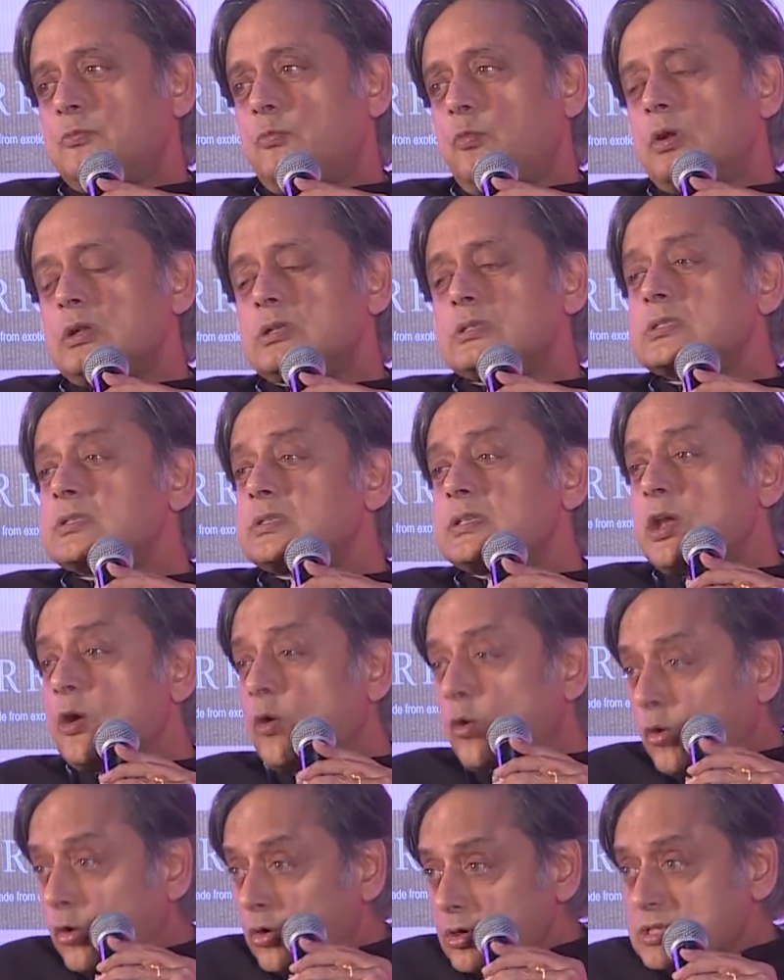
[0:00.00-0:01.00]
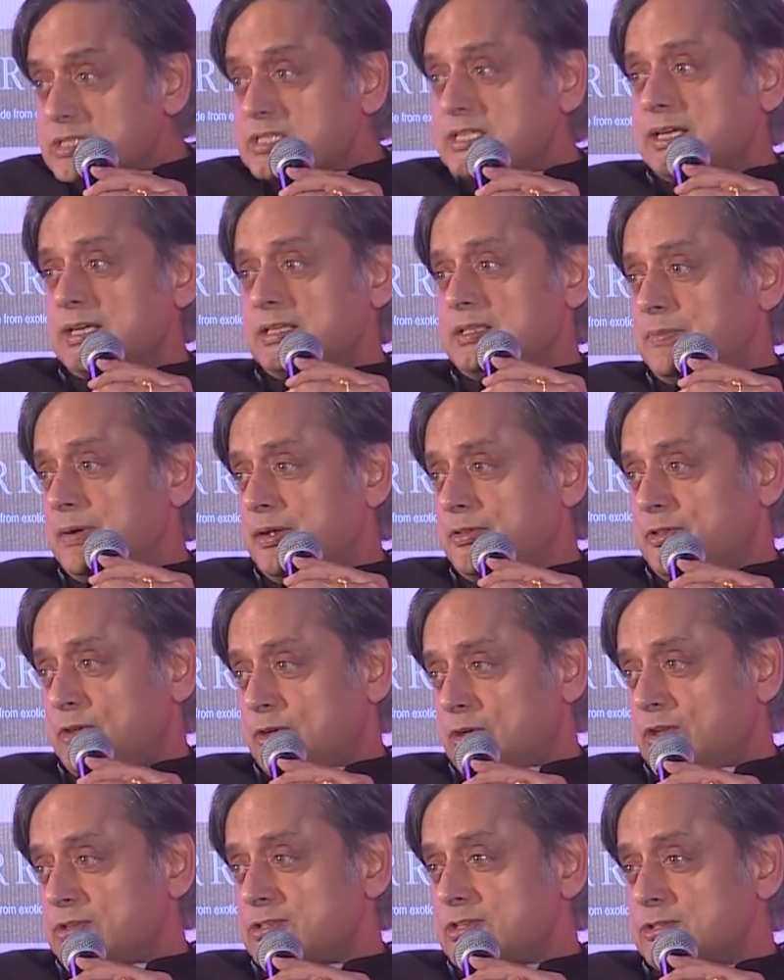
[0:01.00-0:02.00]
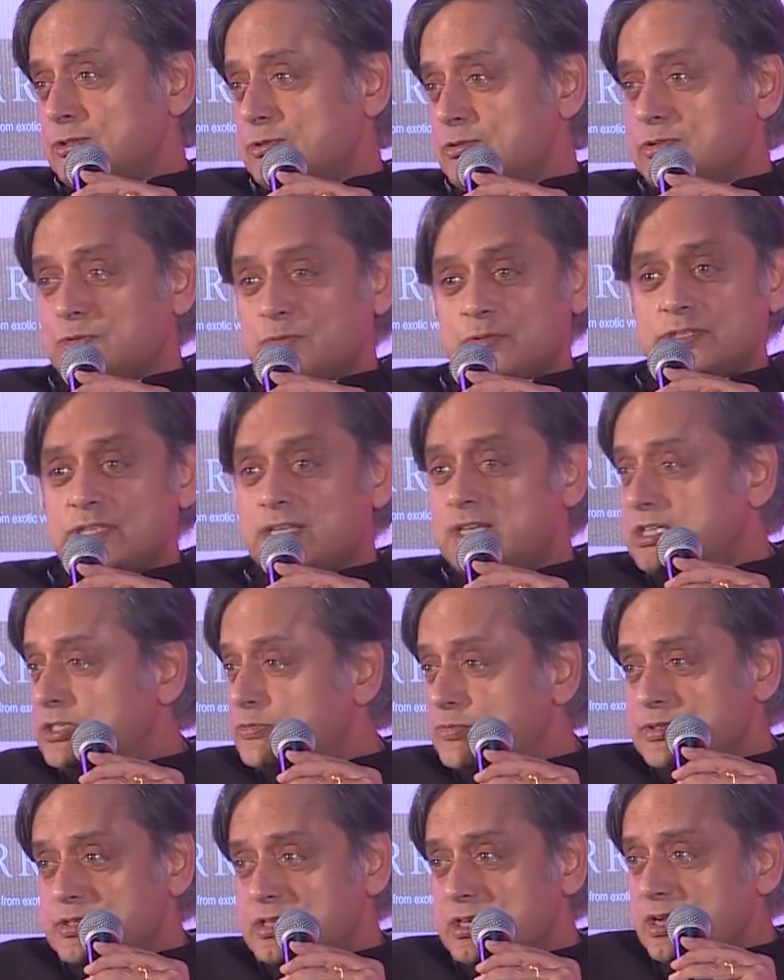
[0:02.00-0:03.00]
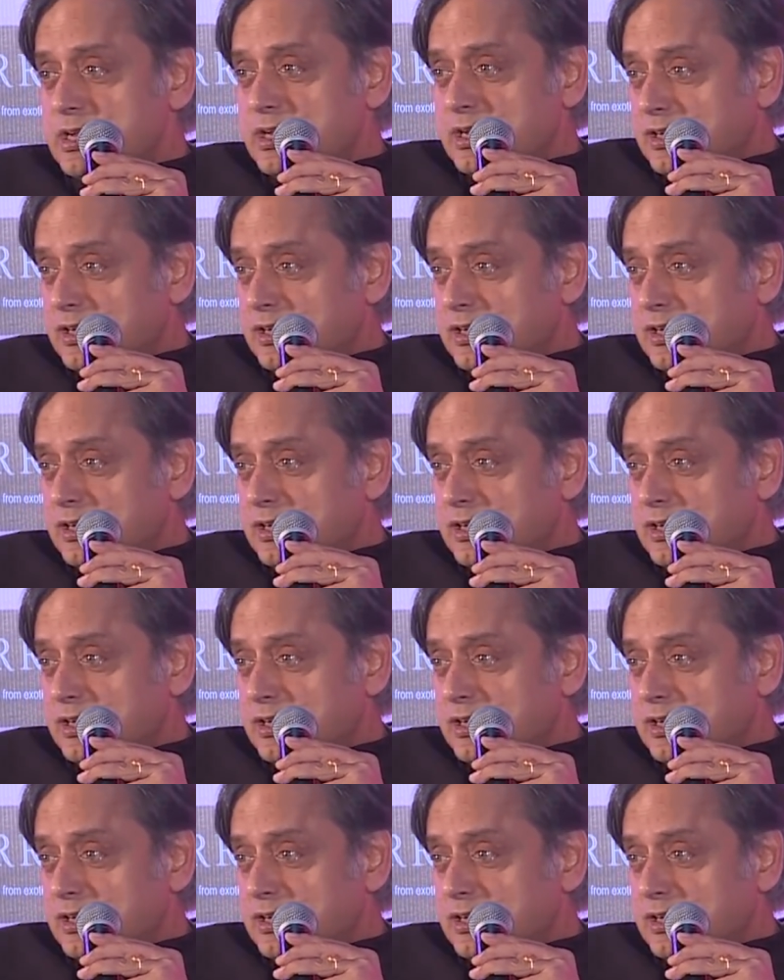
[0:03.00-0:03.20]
what they all said about the Constitution was that it was